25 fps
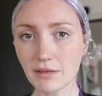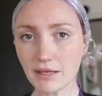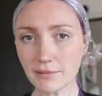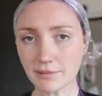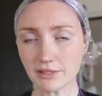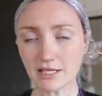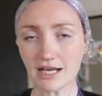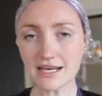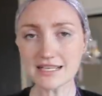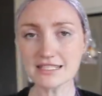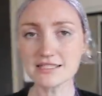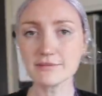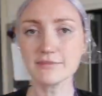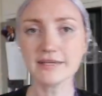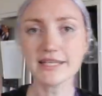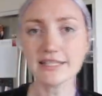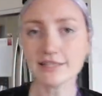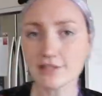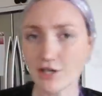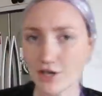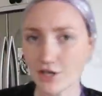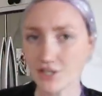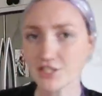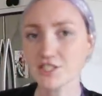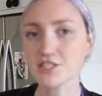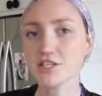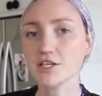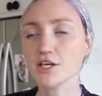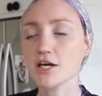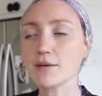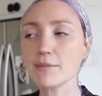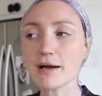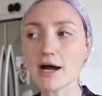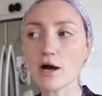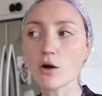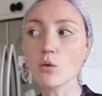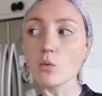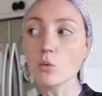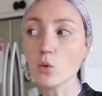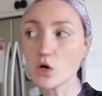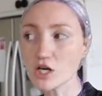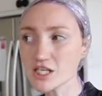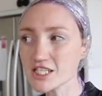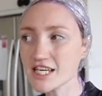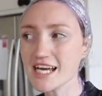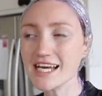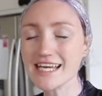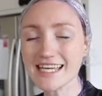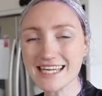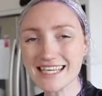People ask me a lot about
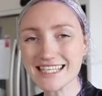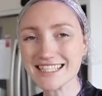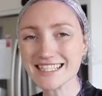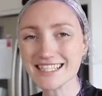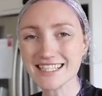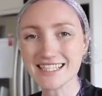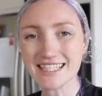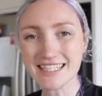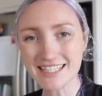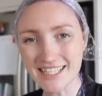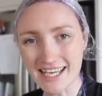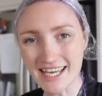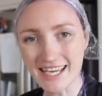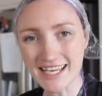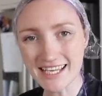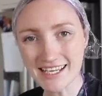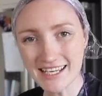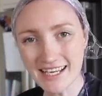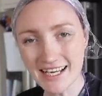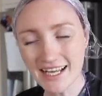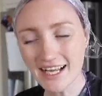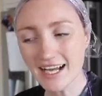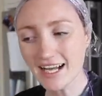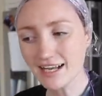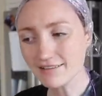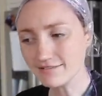what I eat in a day.